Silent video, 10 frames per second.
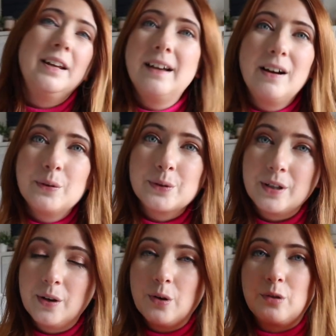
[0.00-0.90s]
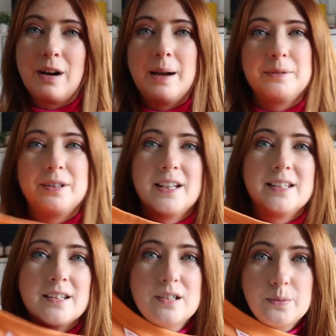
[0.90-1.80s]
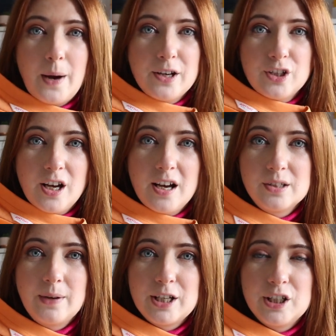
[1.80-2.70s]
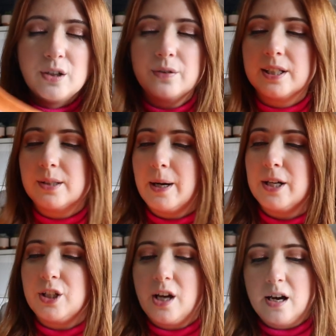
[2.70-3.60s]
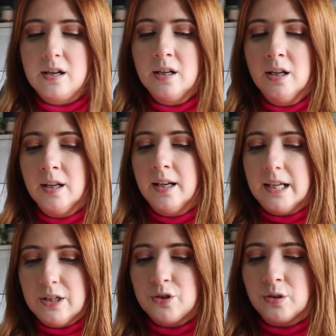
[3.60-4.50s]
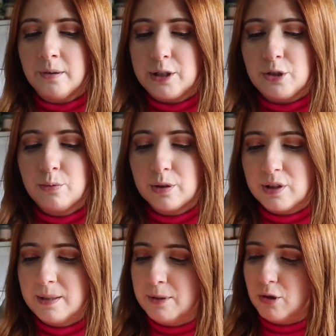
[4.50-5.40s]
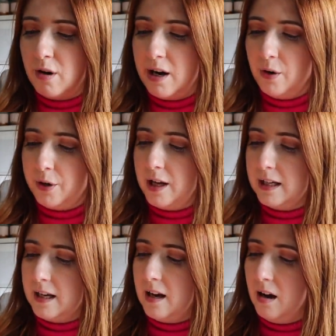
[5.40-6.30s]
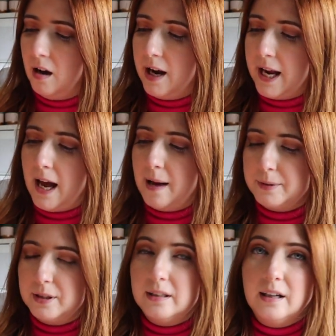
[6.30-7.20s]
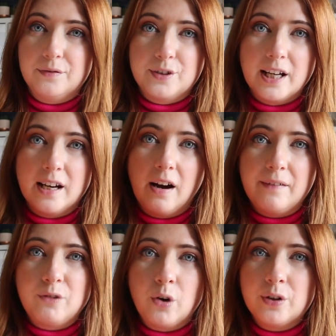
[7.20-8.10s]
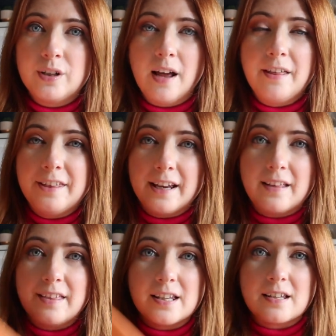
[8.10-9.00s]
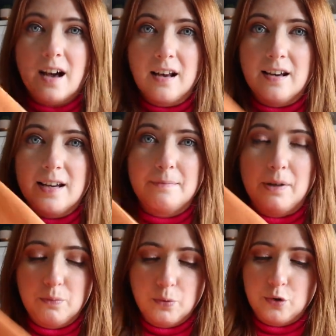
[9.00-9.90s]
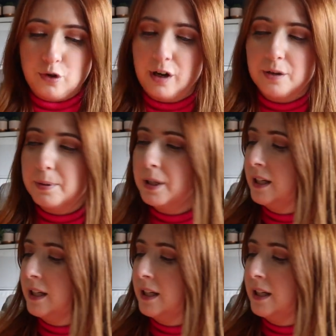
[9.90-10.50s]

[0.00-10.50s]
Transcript: Now I also grabbed this sweatshirt. So I actually got this sweatshirt in John Lewis. You would have seen me try it on earlier. I absolutely loved it. I've got nothing this colour in my wardrobe.